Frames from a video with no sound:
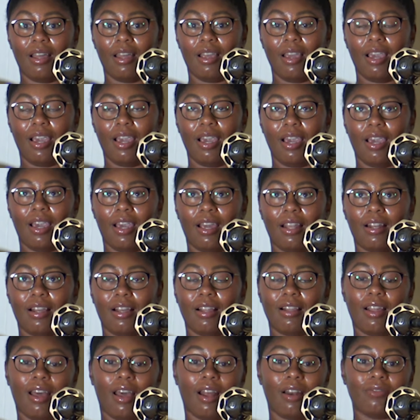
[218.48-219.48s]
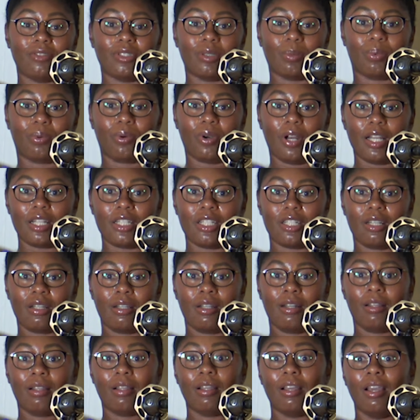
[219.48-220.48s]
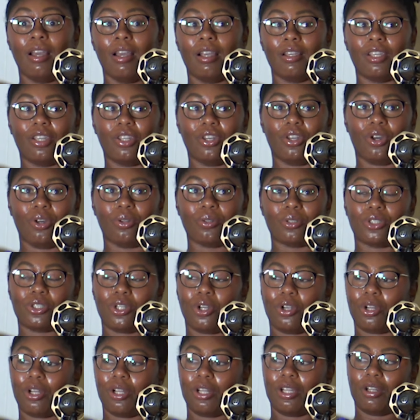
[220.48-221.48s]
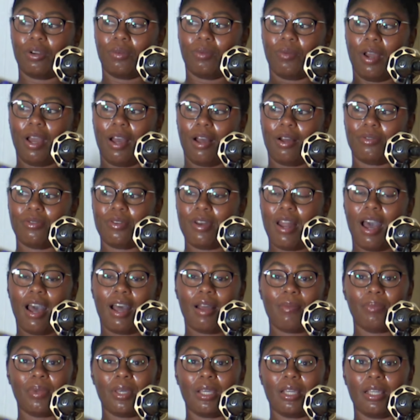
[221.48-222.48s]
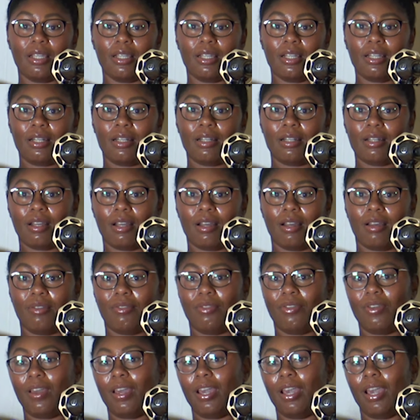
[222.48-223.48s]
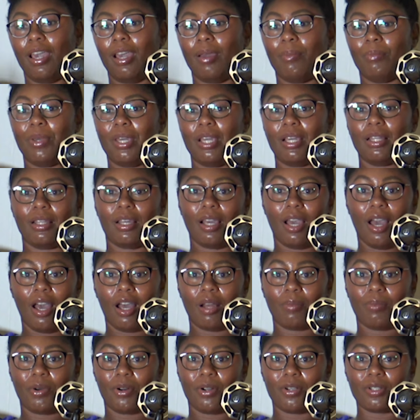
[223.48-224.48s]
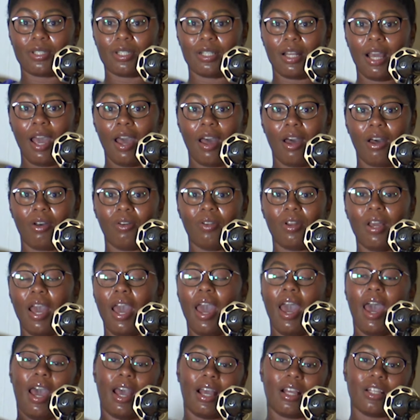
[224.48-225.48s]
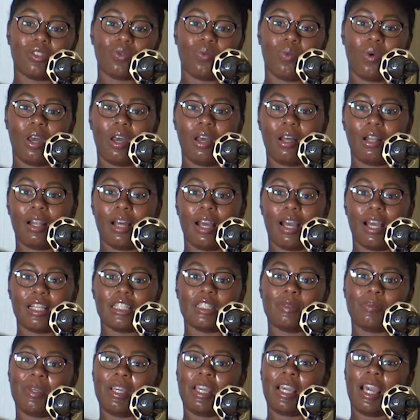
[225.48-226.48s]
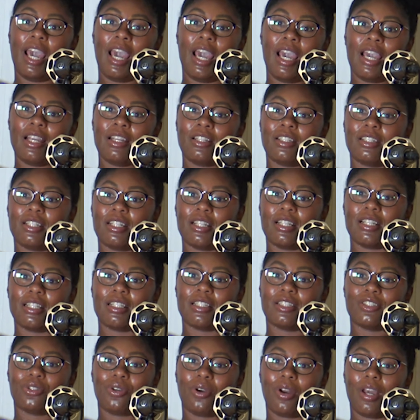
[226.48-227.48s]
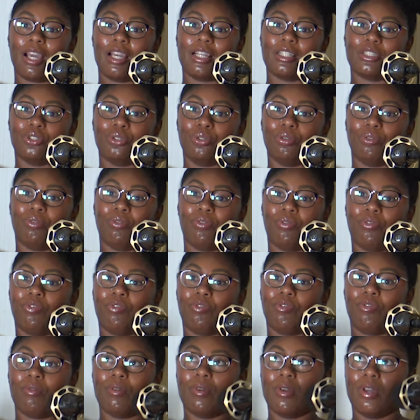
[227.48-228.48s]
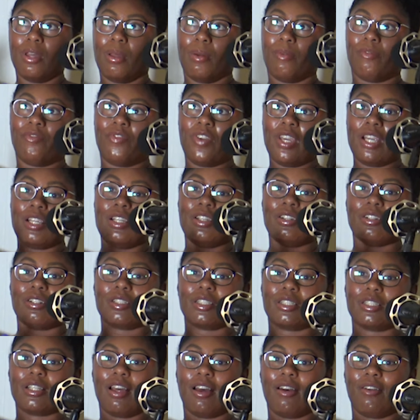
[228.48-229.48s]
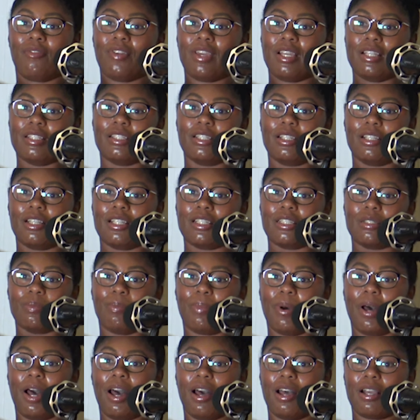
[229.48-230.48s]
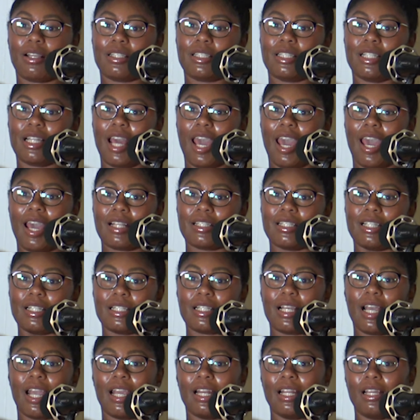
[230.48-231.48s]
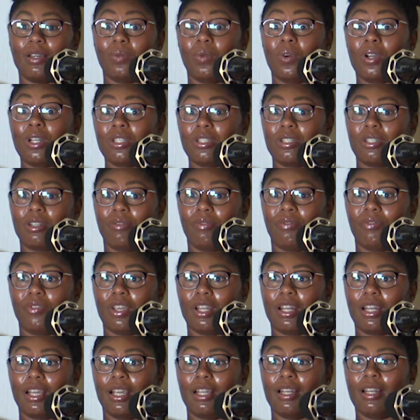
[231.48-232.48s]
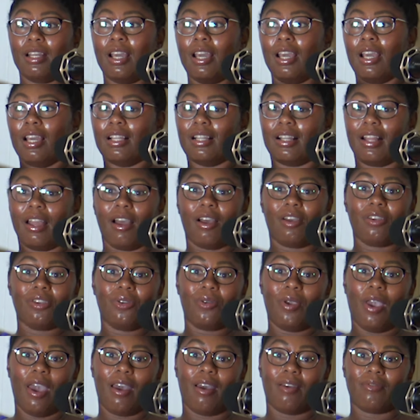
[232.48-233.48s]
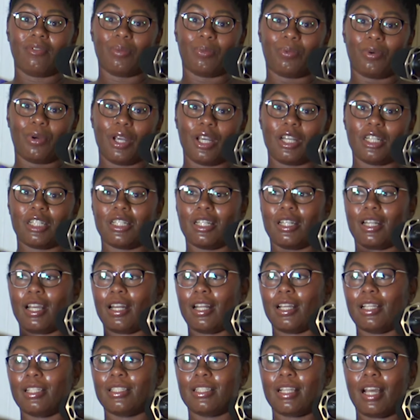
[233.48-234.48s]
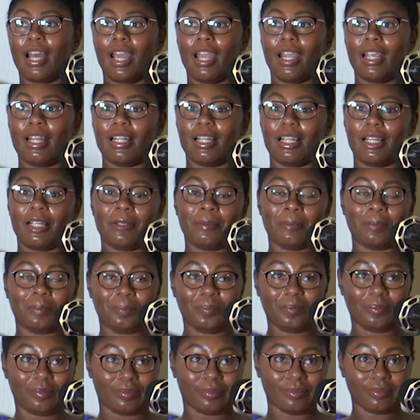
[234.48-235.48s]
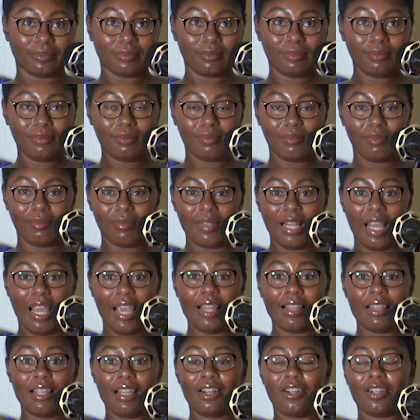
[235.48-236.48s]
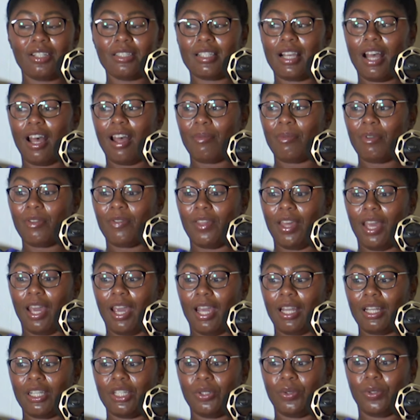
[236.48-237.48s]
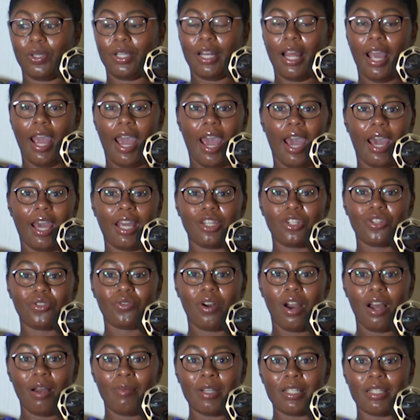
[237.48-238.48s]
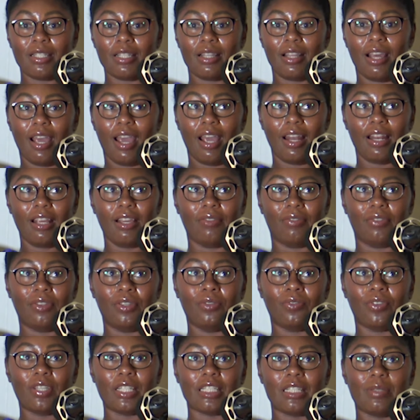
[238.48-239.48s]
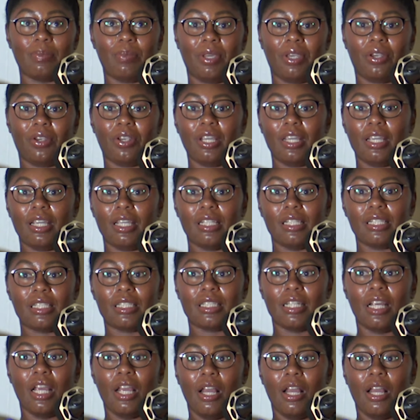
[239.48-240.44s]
and a lot of depression, circling around not being good enough and being the odd person out, as well as being anxious, trying to fit yourself into this box that society wants you to fit in. Now you have depression and anxiety. And then on top of that, you can add trauma to that if you've experienced